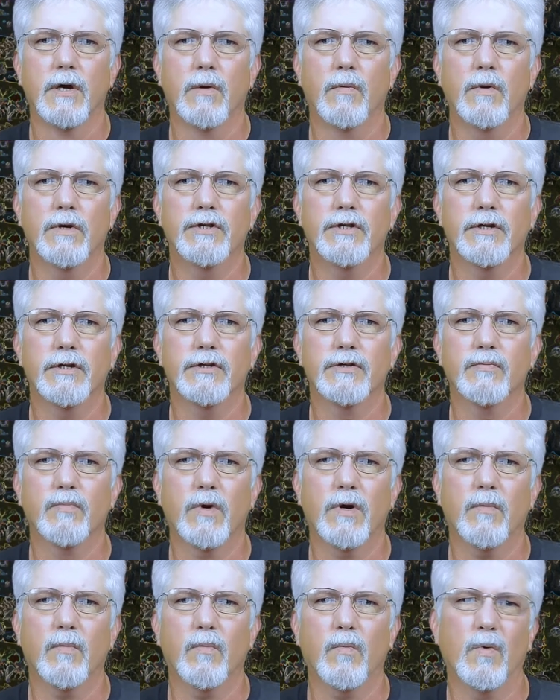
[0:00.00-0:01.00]
which is
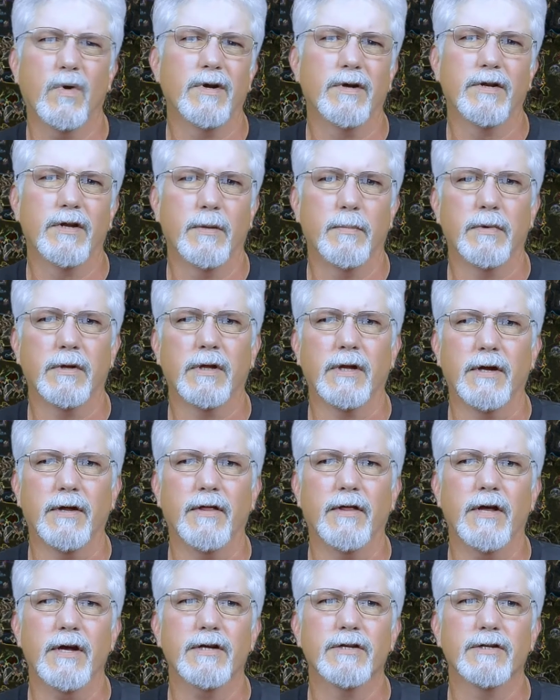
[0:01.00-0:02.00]
what one typically
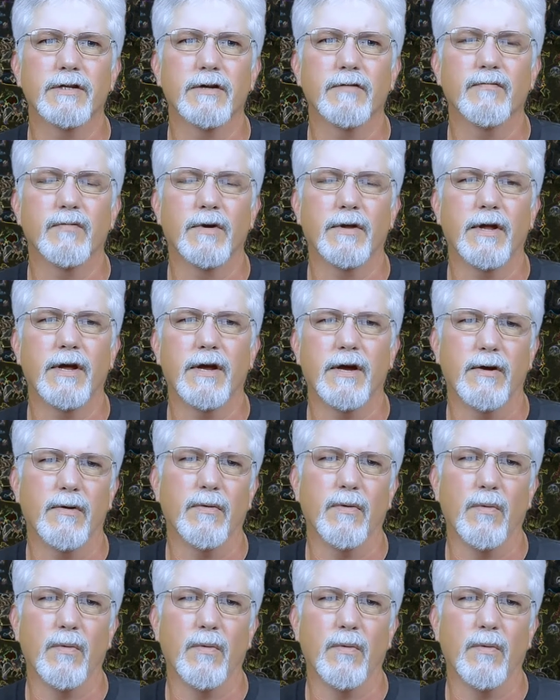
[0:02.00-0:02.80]
thinks of when they hear